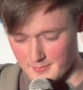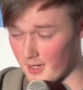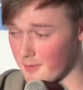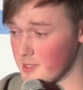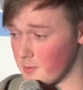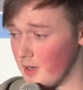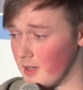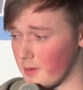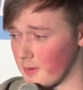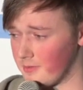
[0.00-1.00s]
I mean, I was at
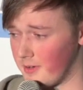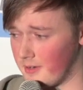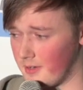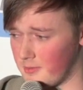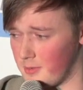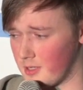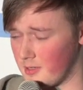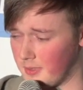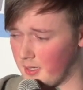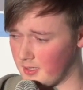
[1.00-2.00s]
work when I found out. I work in
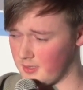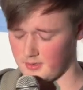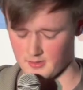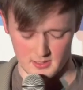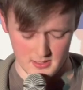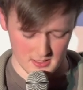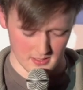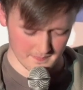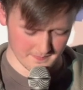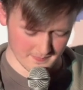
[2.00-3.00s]
a bar,
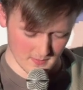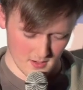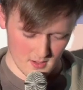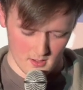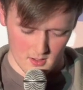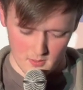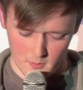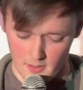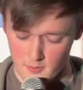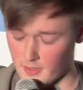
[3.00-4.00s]
and
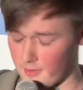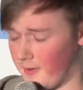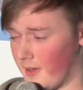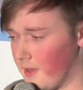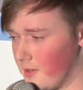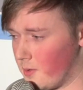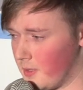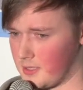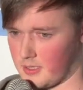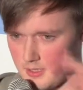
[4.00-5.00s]
when I found out the
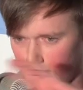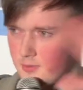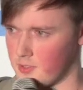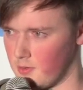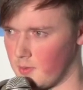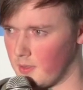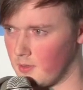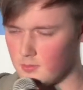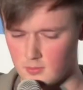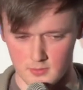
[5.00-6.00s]
Queen had died, I was sort of like,
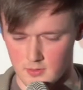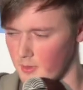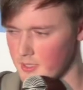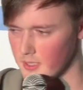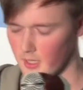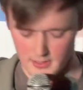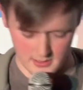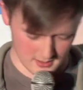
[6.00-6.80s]
oh, the Queen's died.